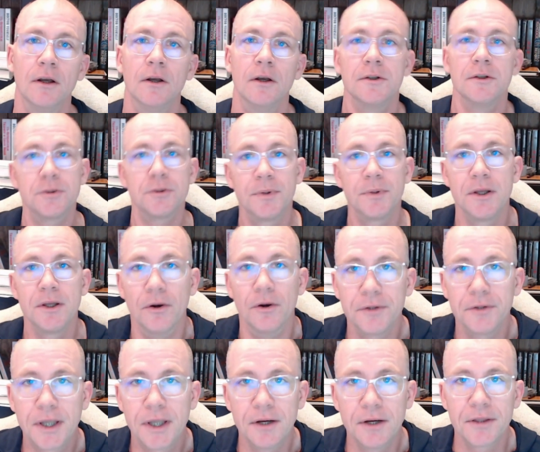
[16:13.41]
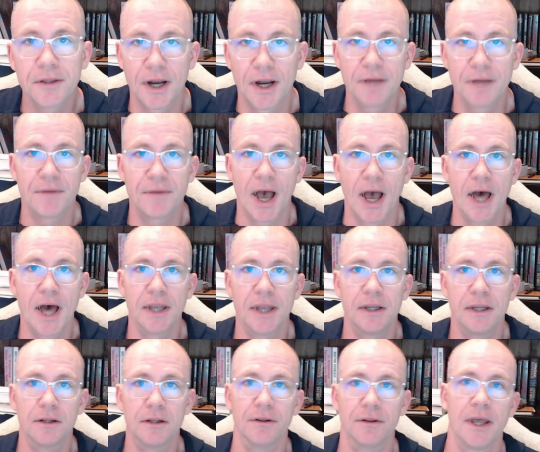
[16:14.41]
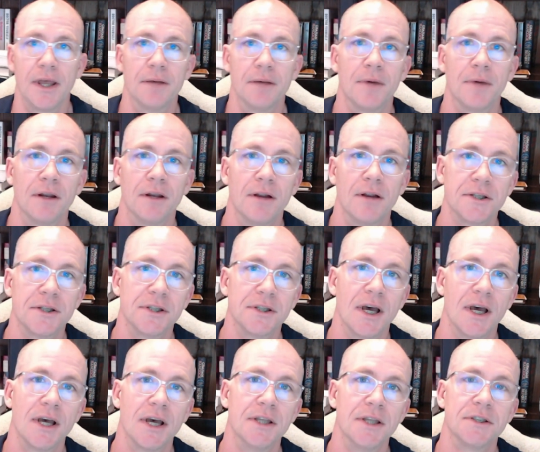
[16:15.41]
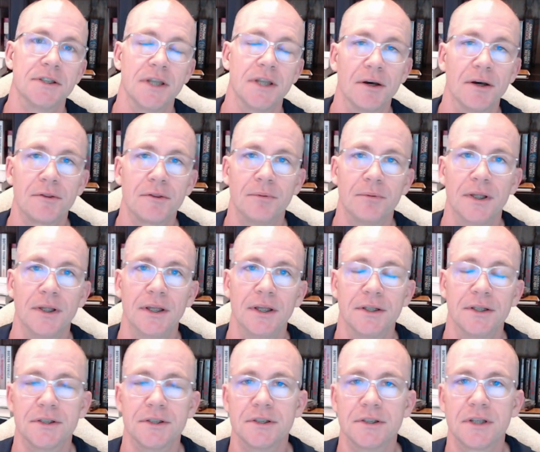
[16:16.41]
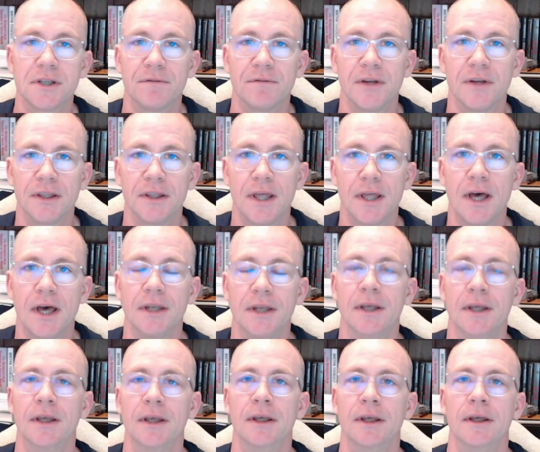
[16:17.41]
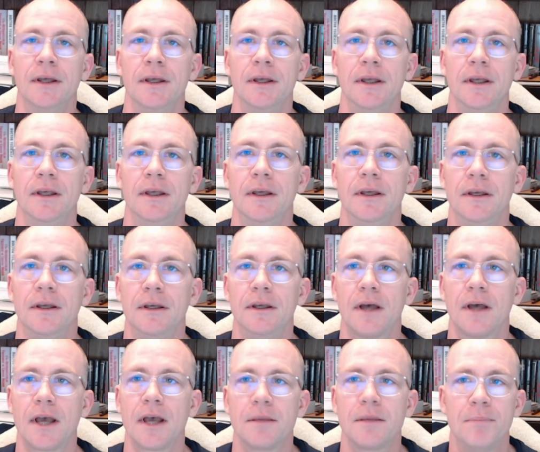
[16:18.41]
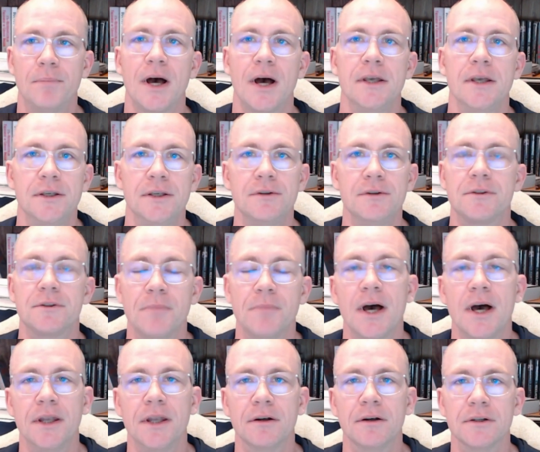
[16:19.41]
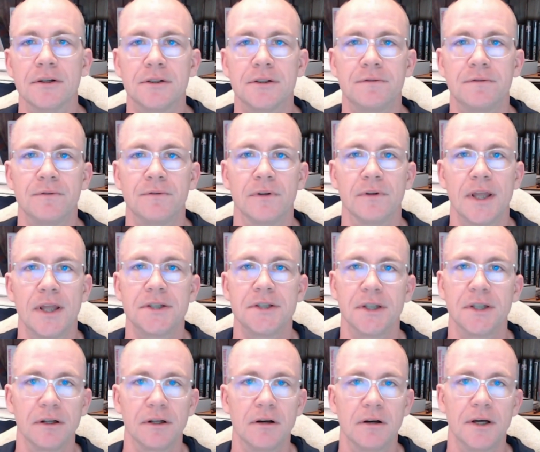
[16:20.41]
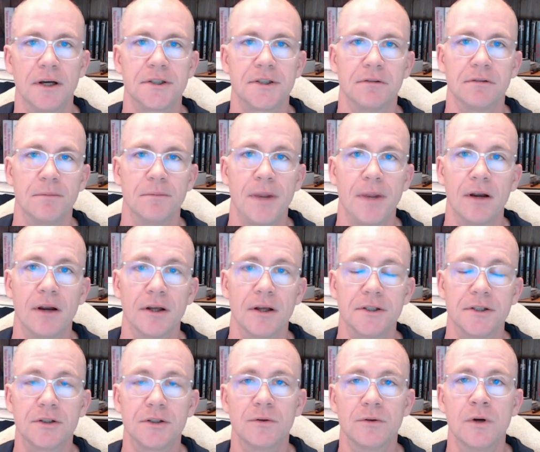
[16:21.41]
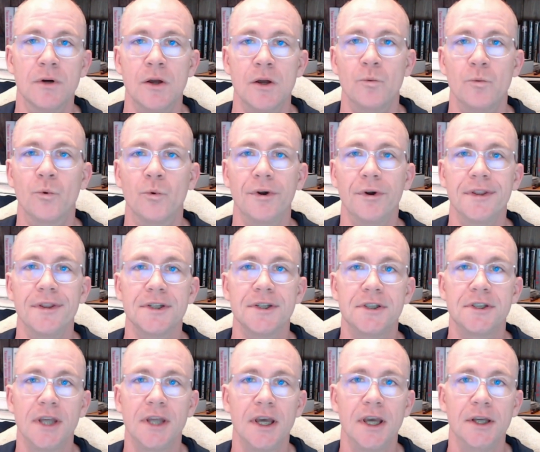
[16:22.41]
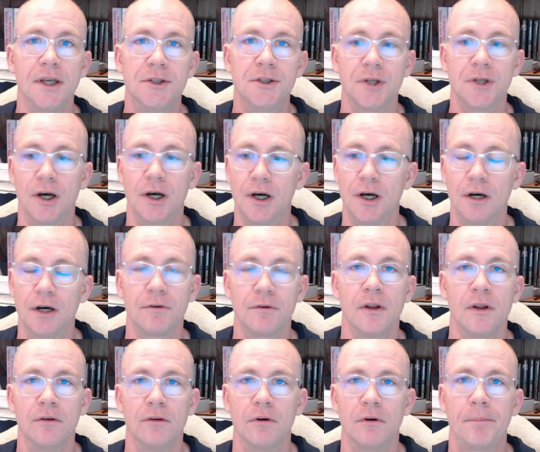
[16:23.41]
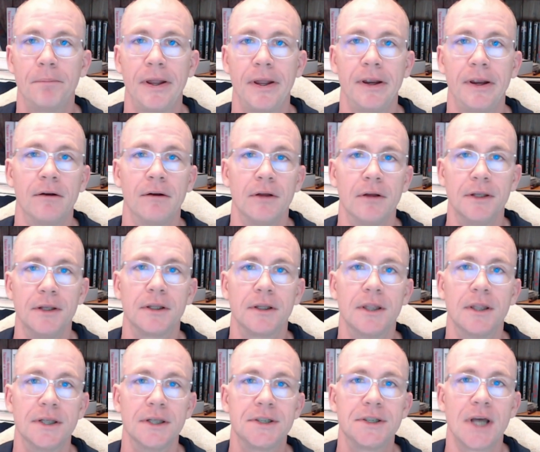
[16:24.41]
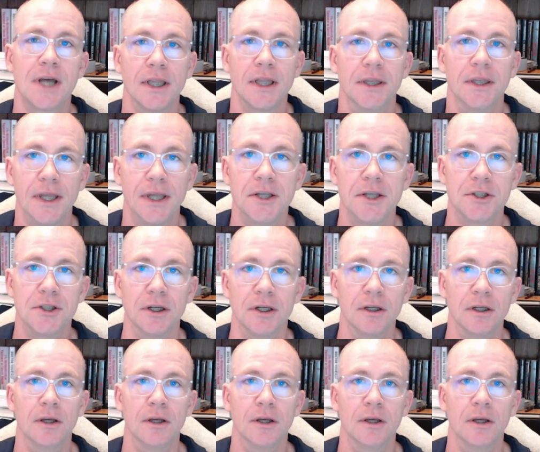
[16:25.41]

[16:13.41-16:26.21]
So with the old gear that I've got, the Antminer S9s and L3s and stuff like that, I can buy used miners for less than it costs to repair it. So we're in the stage of repair and consolidation.